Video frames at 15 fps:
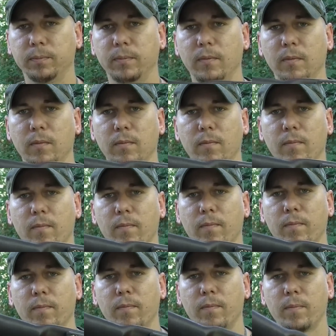
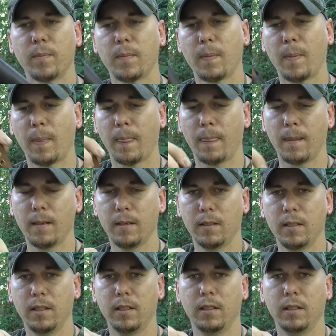Nobody speaks.